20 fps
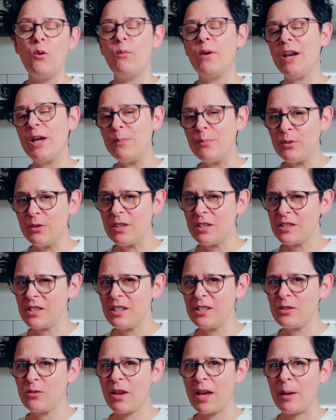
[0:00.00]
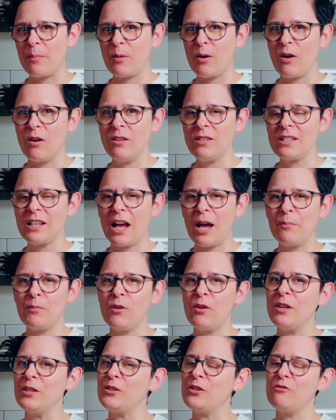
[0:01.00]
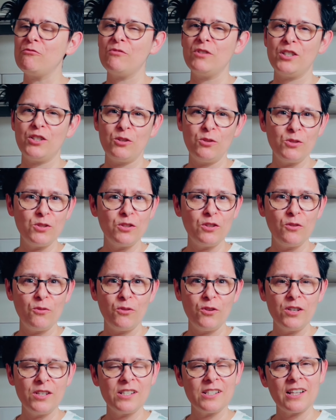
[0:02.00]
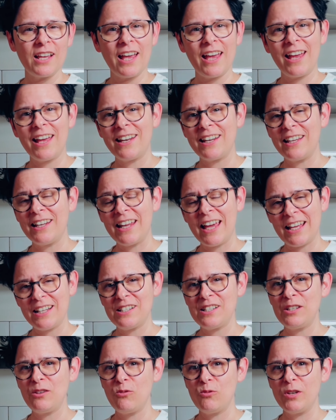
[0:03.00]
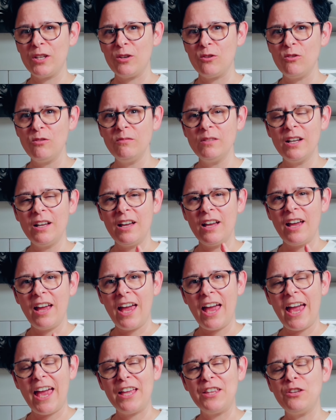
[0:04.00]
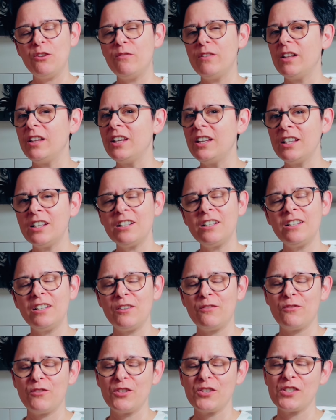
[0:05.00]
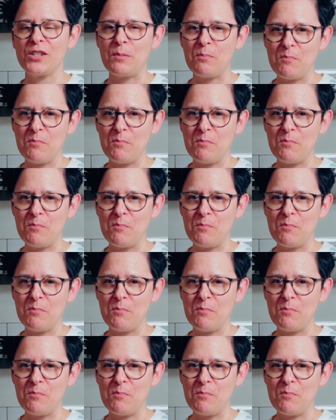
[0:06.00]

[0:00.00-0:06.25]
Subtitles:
When I put this into CapCut, I'm going to reduce the noise and enhance the audio, and you will hear the difference